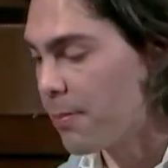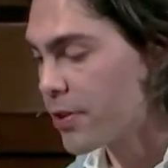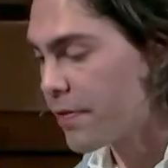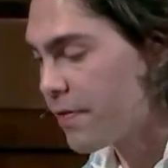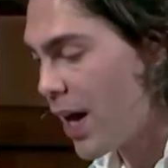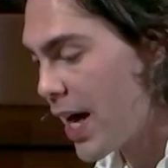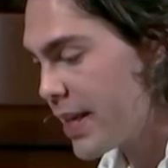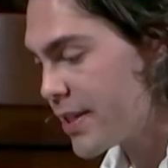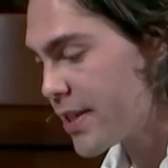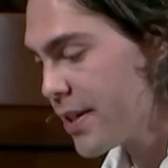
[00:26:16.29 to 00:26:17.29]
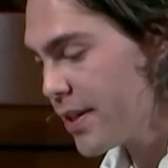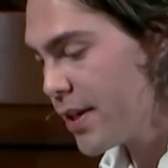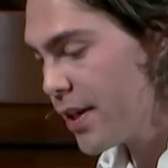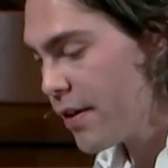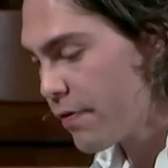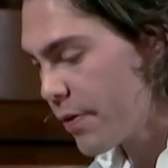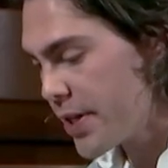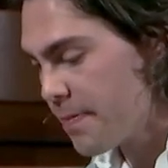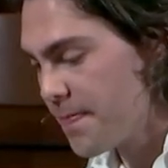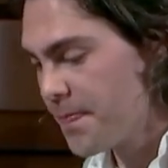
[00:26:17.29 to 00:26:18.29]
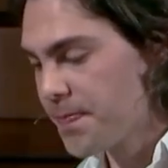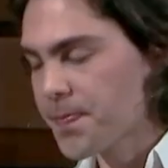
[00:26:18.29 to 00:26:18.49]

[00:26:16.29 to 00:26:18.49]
able to find freedom.